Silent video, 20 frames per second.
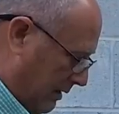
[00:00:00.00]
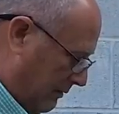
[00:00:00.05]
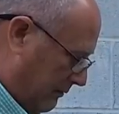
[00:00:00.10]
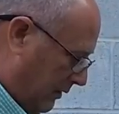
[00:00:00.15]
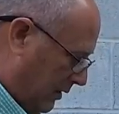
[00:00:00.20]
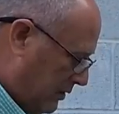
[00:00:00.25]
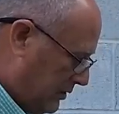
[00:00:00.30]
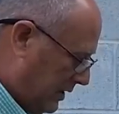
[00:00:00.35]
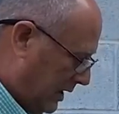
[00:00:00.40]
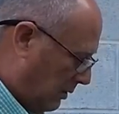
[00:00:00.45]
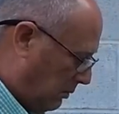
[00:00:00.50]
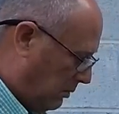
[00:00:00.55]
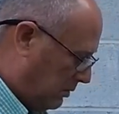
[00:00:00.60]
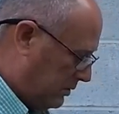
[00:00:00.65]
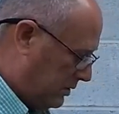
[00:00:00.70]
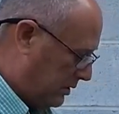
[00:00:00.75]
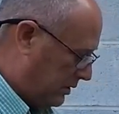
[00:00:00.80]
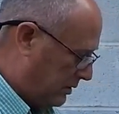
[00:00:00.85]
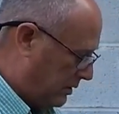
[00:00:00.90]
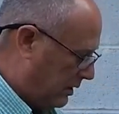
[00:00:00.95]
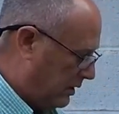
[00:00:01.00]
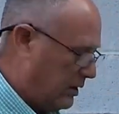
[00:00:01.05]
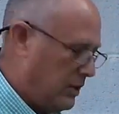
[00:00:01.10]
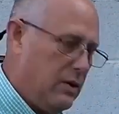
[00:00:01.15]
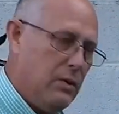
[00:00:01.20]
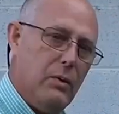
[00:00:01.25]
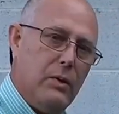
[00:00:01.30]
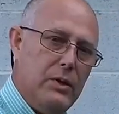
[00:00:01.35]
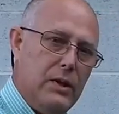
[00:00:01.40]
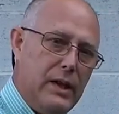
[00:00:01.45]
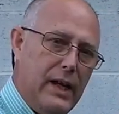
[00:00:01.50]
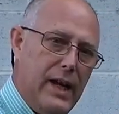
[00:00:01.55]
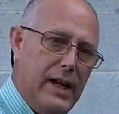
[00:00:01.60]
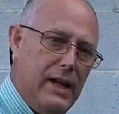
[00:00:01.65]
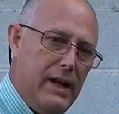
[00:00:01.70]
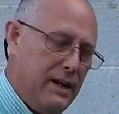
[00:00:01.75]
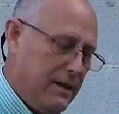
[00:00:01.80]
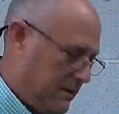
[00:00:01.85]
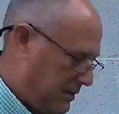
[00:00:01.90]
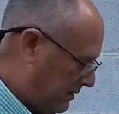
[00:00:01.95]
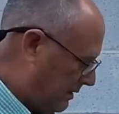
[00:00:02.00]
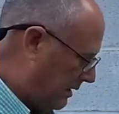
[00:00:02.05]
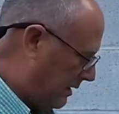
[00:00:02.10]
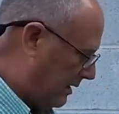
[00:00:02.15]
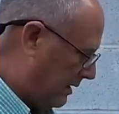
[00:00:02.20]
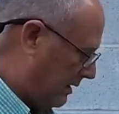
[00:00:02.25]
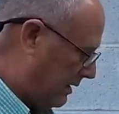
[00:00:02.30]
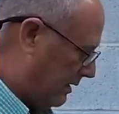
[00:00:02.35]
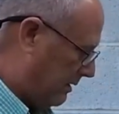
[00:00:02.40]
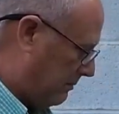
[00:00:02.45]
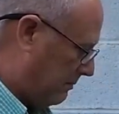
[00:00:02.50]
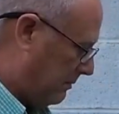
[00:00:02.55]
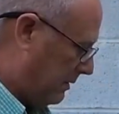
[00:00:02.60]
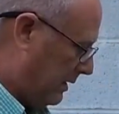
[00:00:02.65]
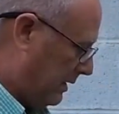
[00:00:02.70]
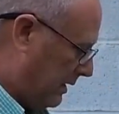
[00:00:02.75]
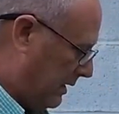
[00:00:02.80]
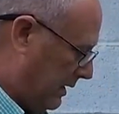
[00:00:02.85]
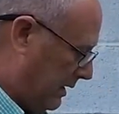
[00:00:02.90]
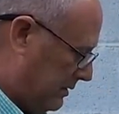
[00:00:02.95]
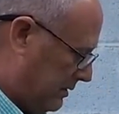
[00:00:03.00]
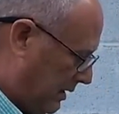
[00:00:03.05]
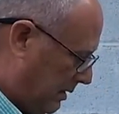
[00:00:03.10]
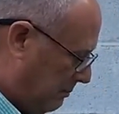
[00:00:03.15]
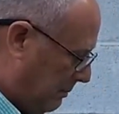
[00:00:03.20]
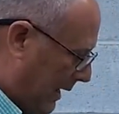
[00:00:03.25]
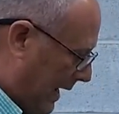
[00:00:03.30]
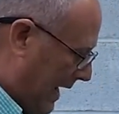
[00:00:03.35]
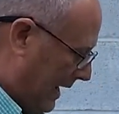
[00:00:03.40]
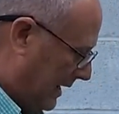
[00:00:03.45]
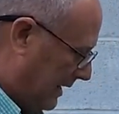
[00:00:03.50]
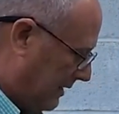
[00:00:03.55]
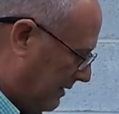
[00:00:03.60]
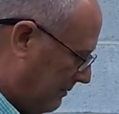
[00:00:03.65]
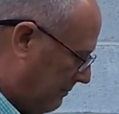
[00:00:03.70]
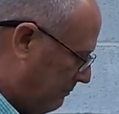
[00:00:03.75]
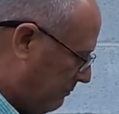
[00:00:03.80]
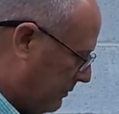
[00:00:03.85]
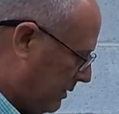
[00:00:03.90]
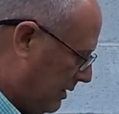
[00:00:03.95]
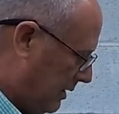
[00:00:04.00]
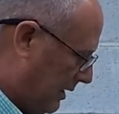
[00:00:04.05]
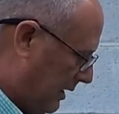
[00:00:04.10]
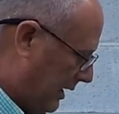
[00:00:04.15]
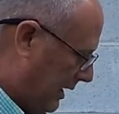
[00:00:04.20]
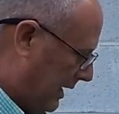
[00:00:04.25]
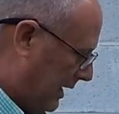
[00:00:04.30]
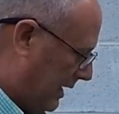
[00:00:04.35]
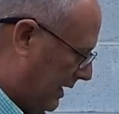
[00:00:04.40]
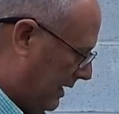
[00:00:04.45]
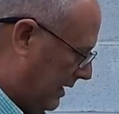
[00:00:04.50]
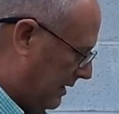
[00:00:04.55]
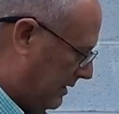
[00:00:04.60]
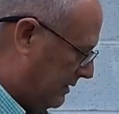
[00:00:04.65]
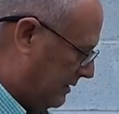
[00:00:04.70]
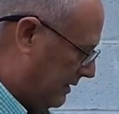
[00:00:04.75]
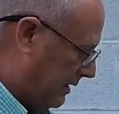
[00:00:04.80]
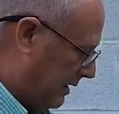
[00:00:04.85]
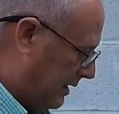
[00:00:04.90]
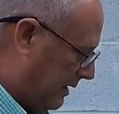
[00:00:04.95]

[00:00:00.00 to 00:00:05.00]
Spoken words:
First thing I want you to do when you get it is unpack it, and